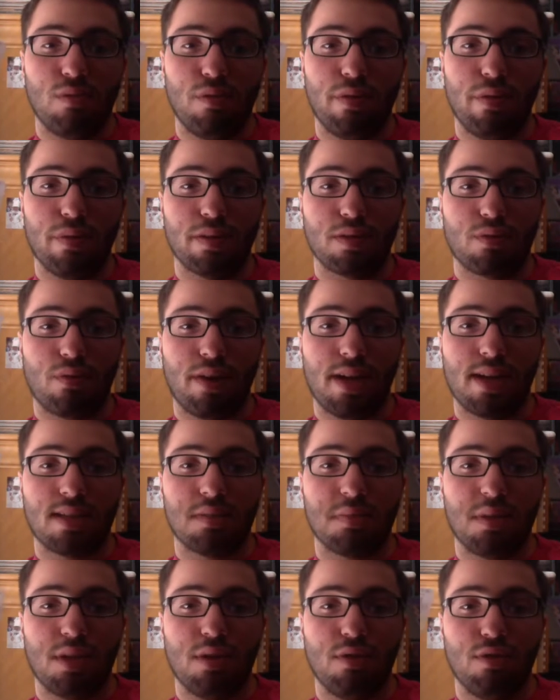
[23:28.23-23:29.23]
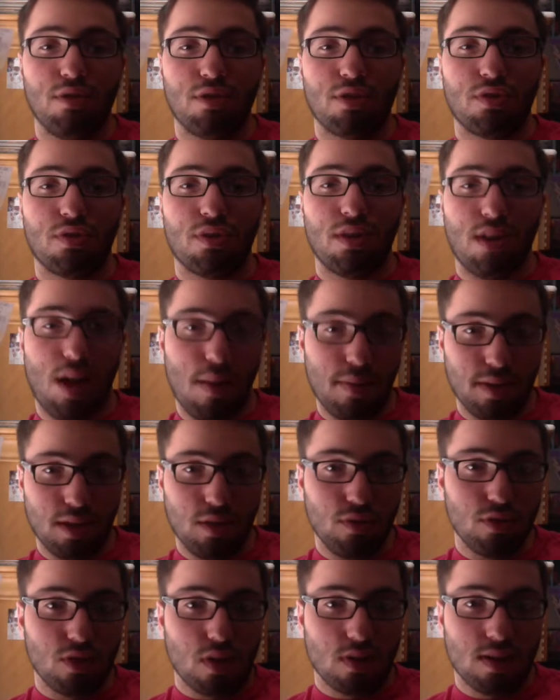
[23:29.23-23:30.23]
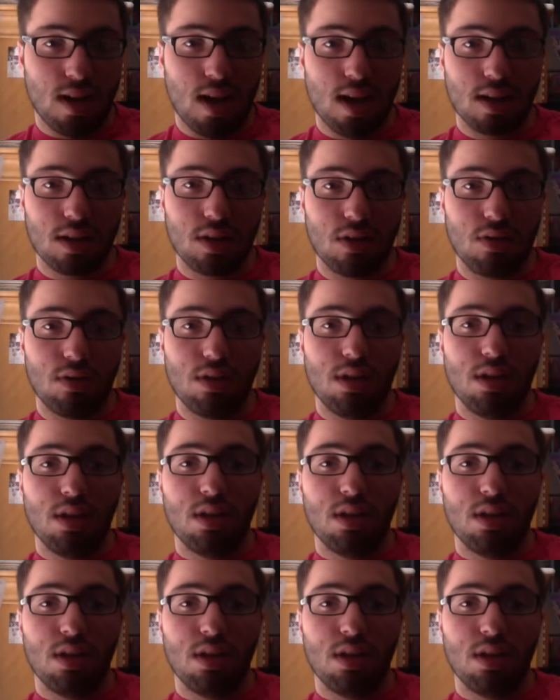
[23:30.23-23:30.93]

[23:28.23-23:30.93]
movie was great because I'm a huge otaku.